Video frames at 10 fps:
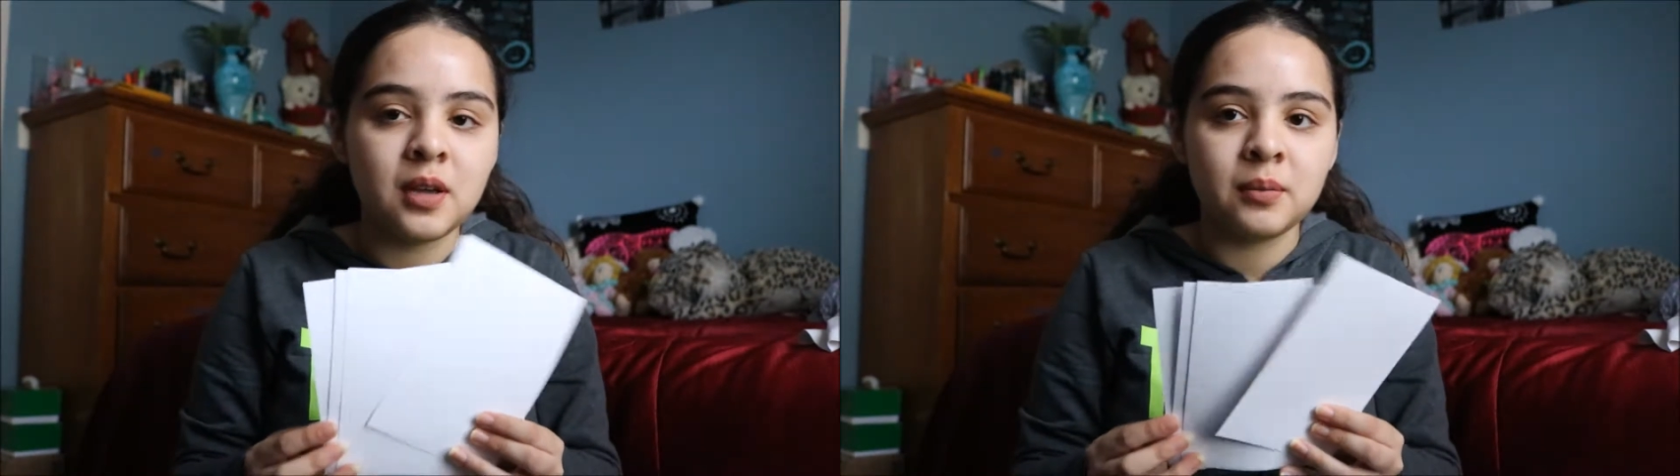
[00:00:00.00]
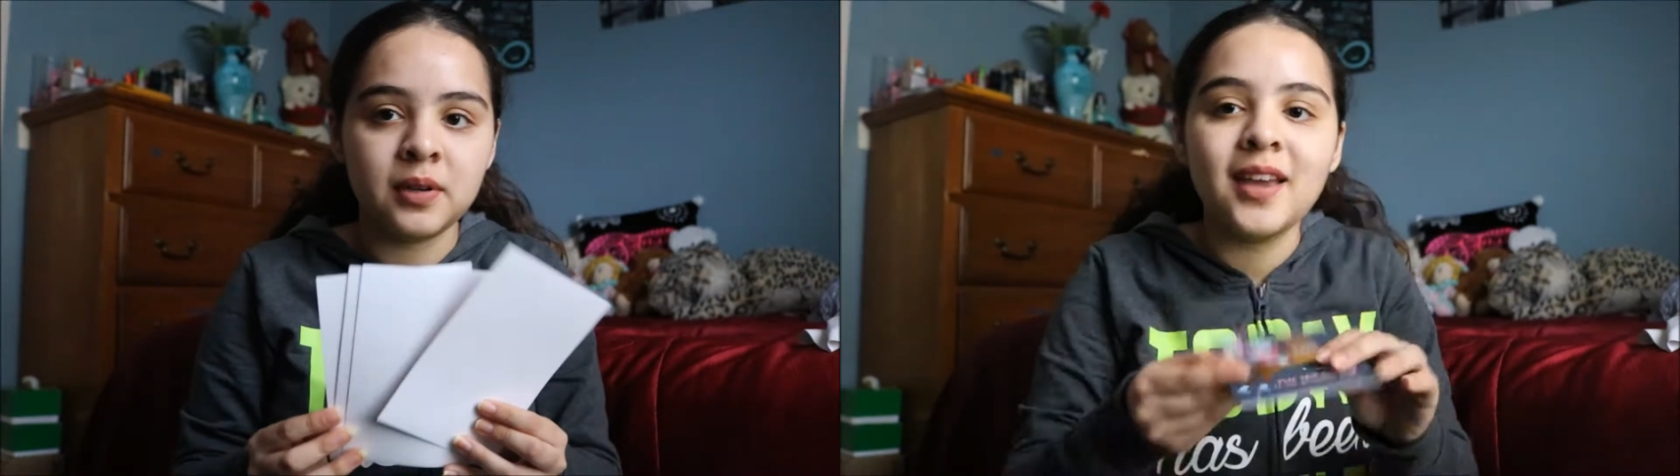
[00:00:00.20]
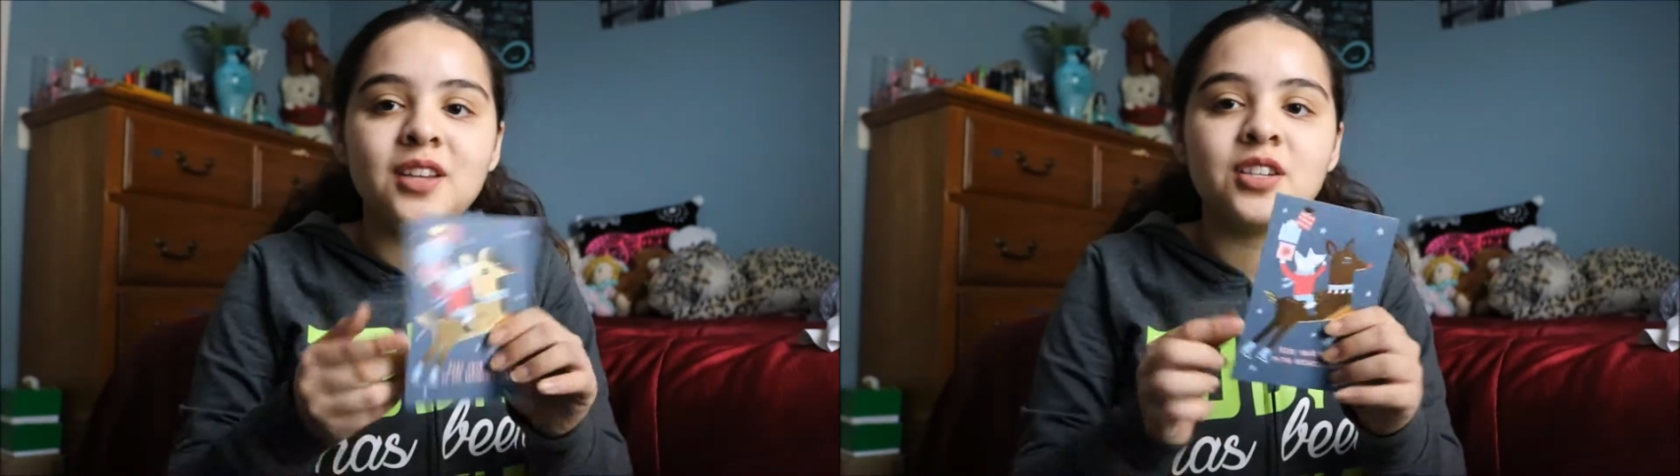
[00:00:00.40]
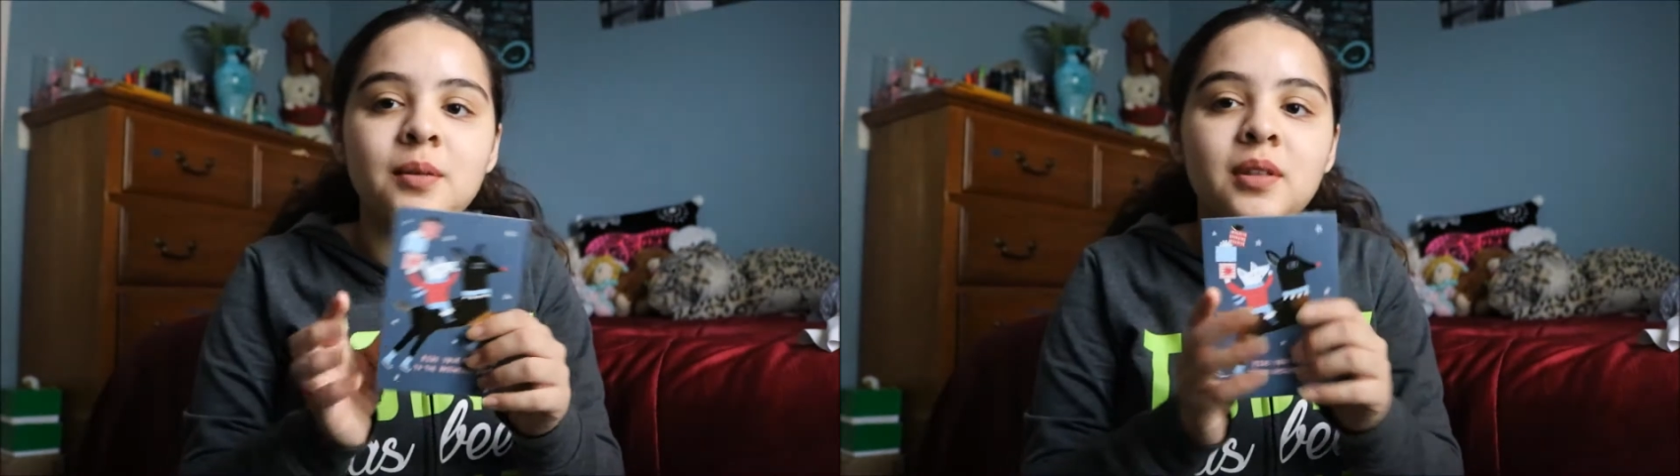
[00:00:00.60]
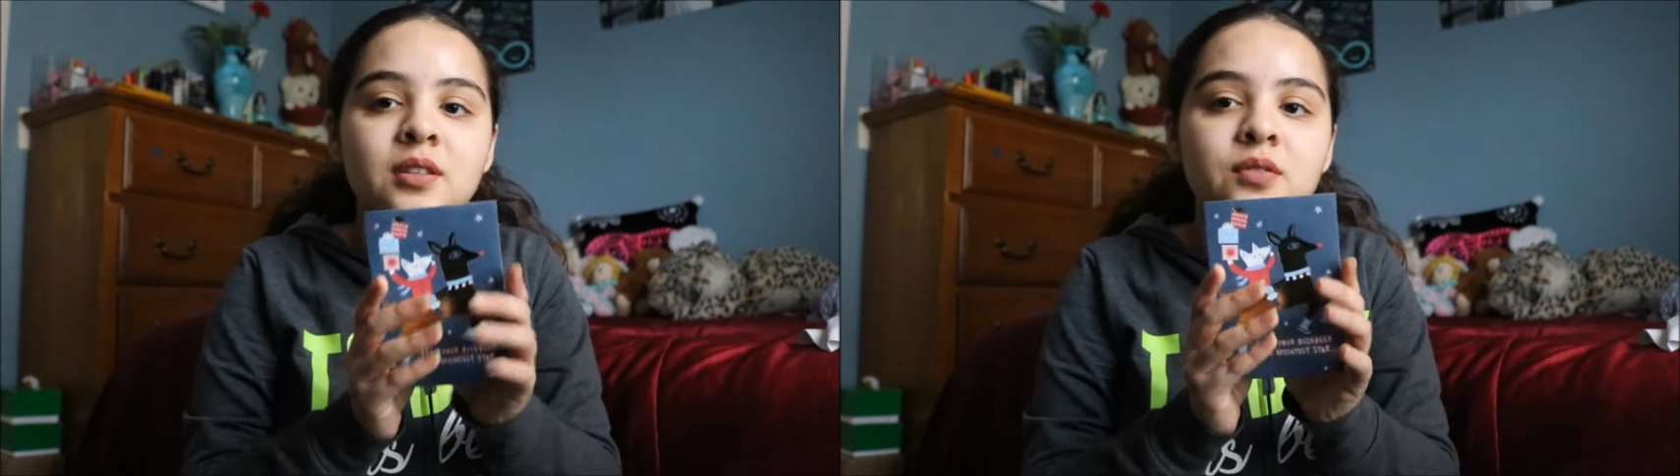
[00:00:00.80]
But she got
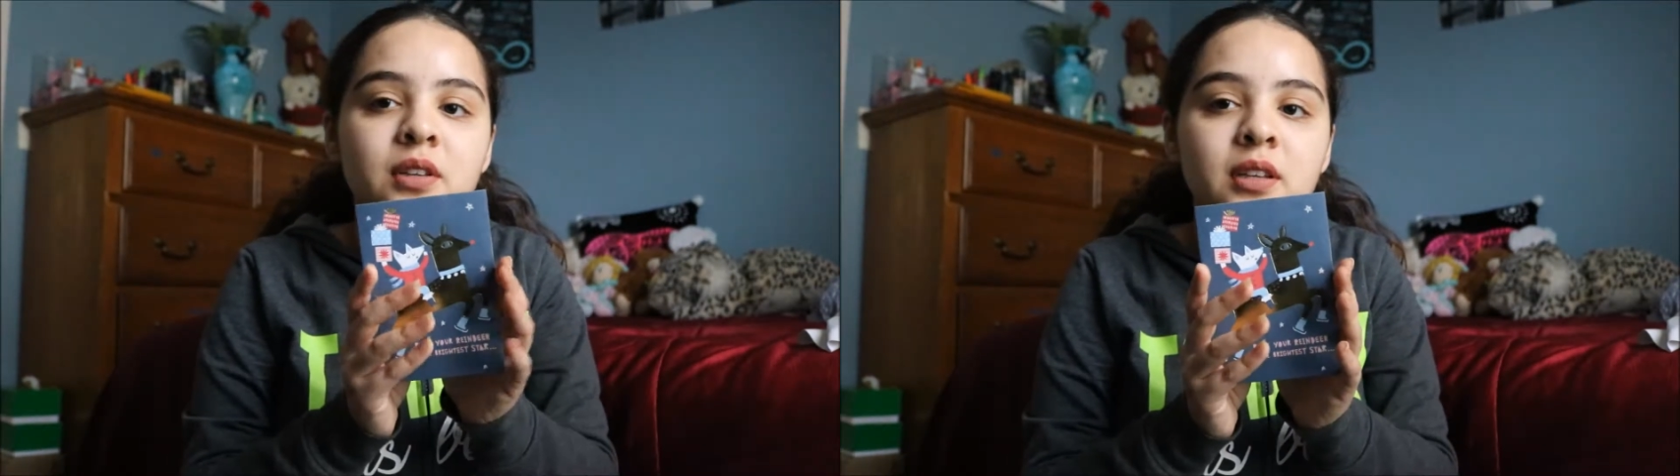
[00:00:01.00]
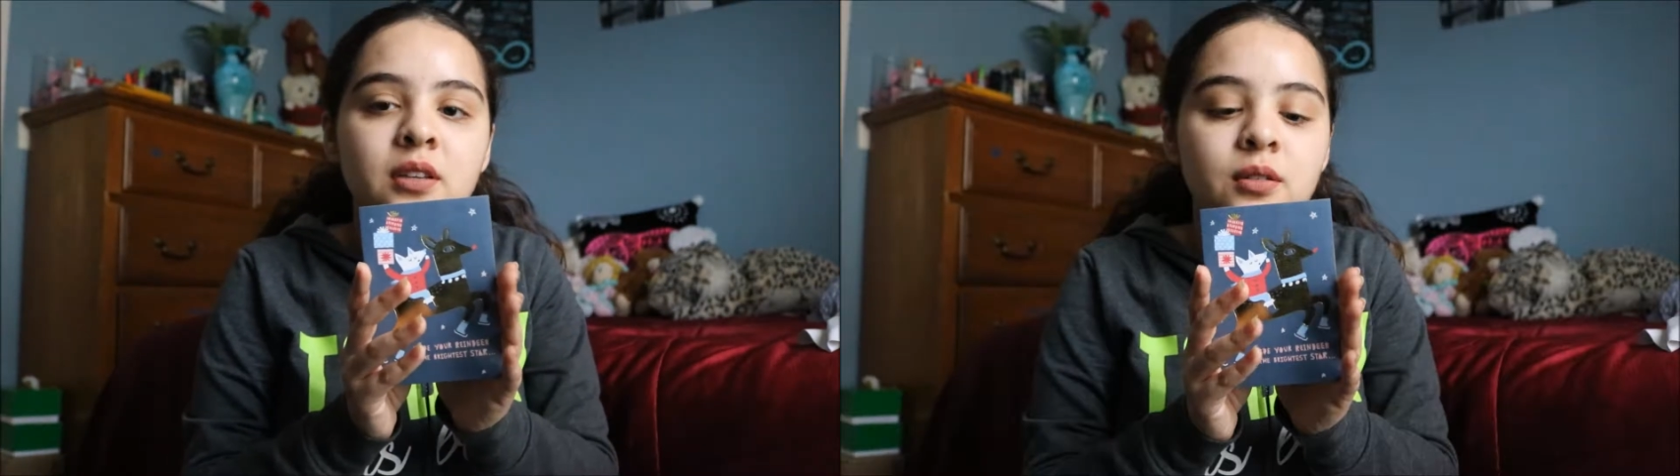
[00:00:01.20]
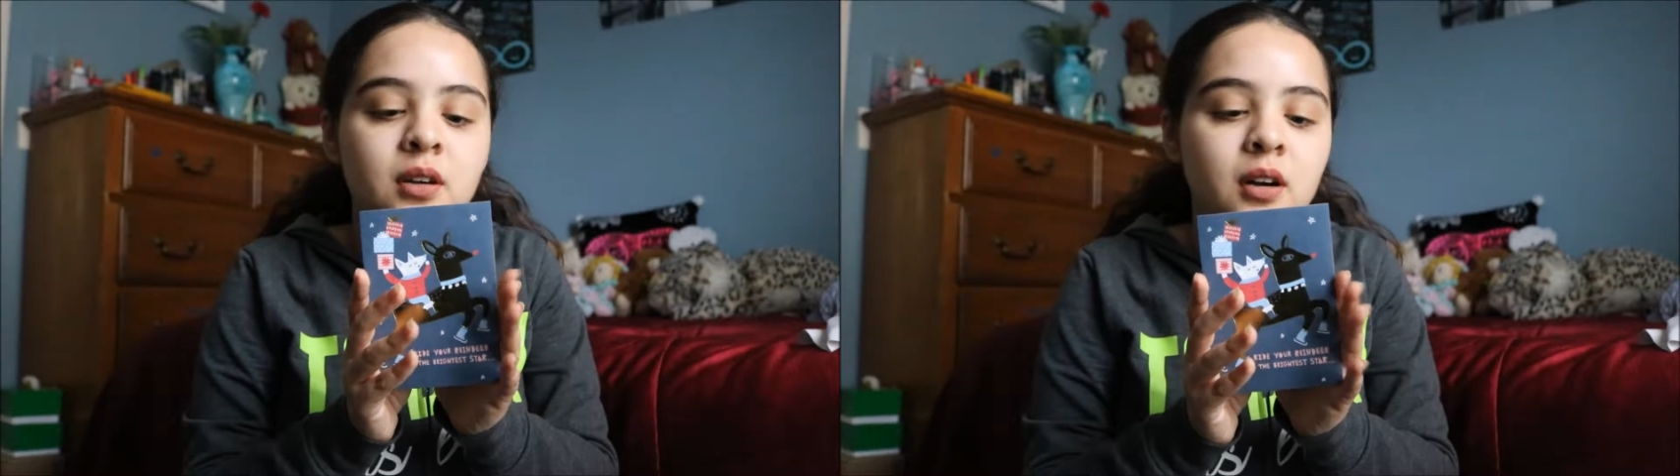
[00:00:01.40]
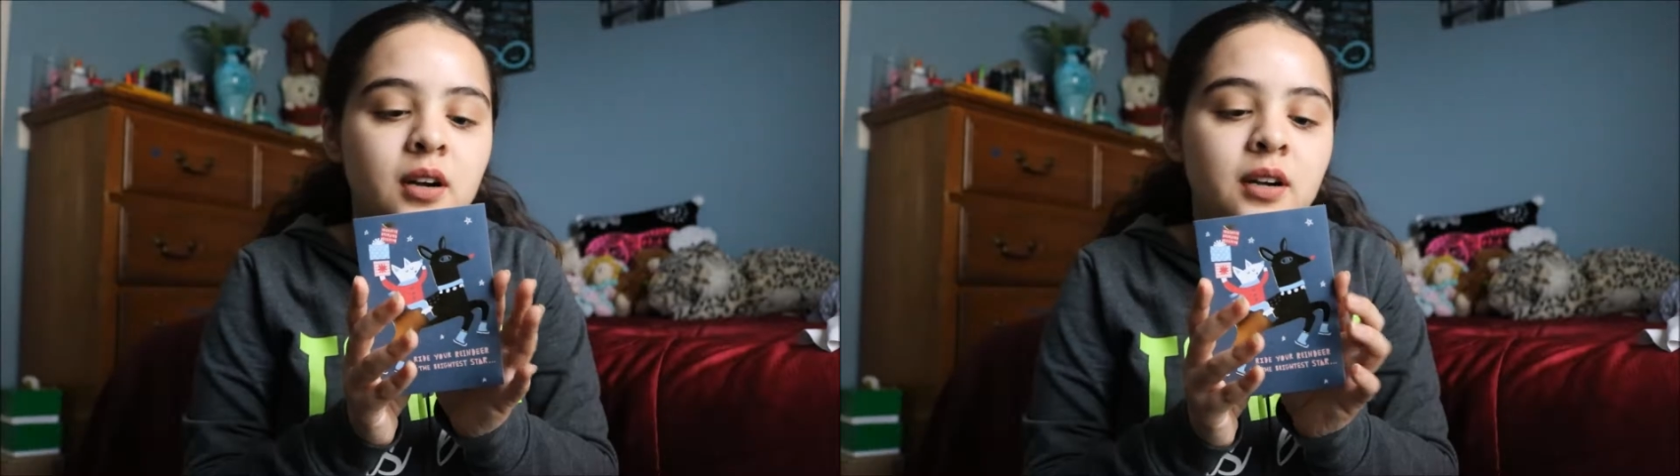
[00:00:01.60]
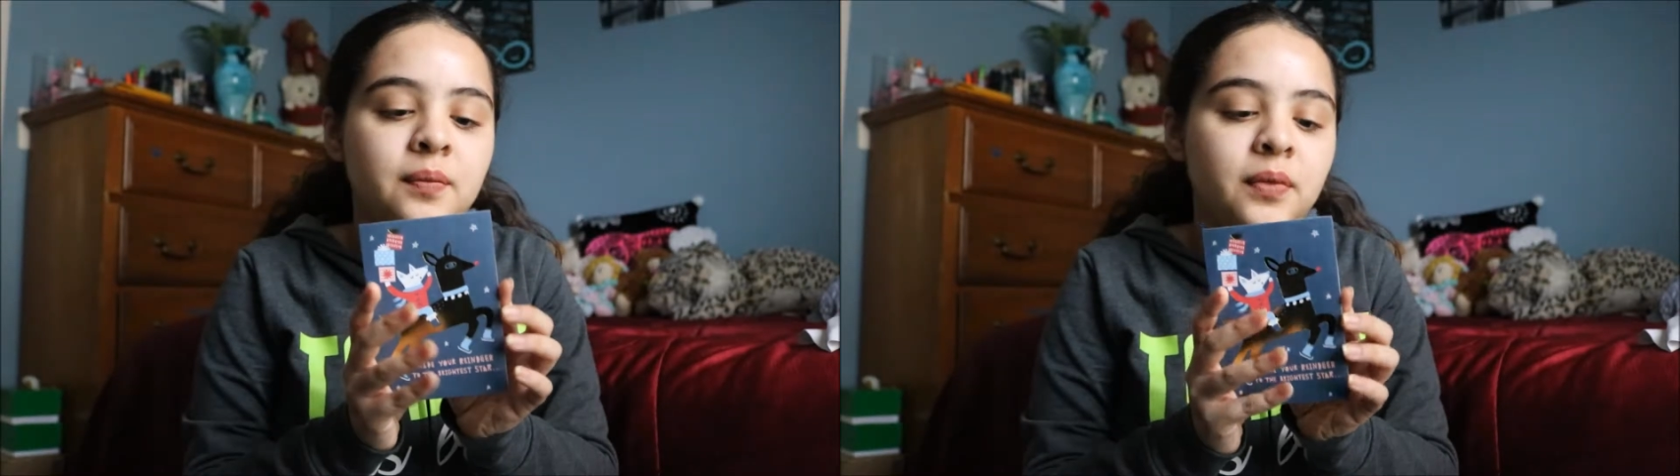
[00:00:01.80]
me this really cute
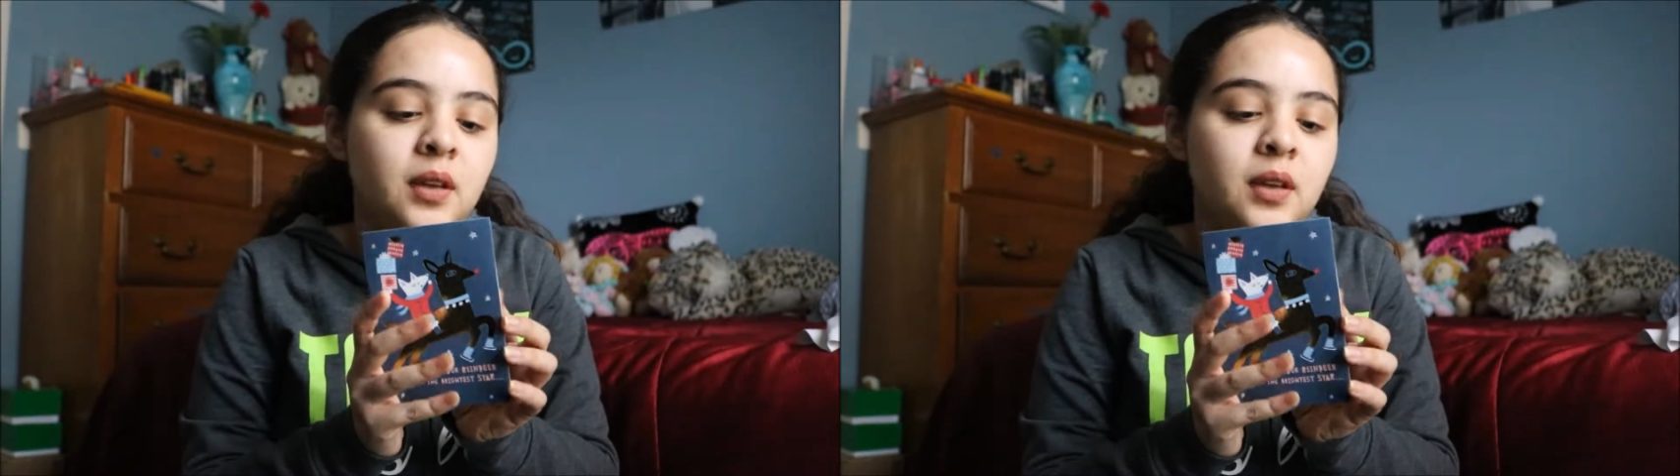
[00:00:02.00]
card.